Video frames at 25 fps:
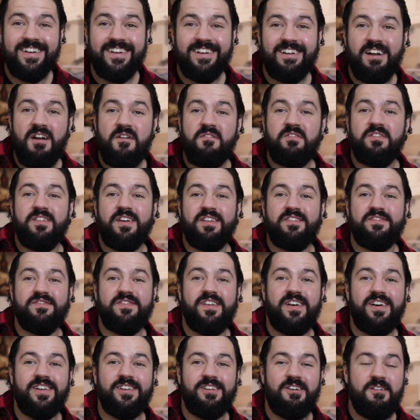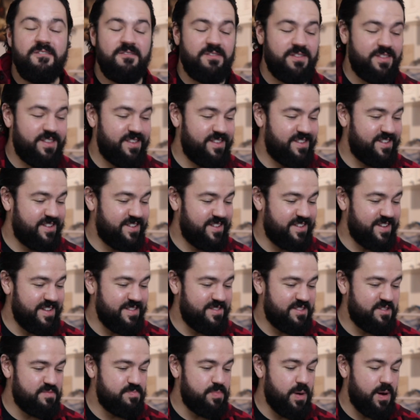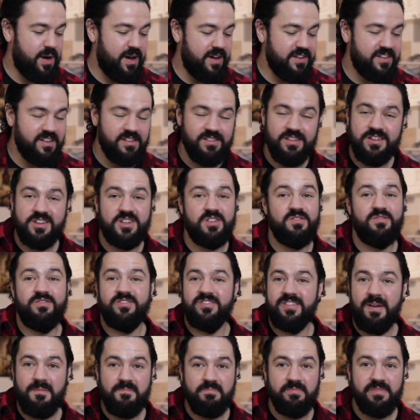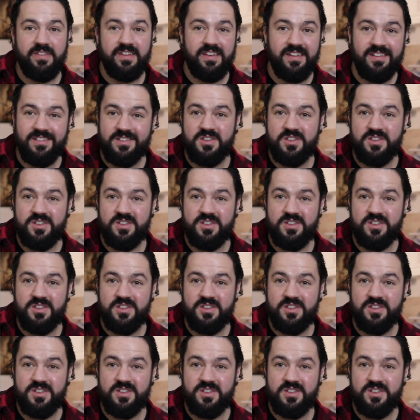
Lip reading: Hopefully you had fun. Hopefully this has just inspired you to do something.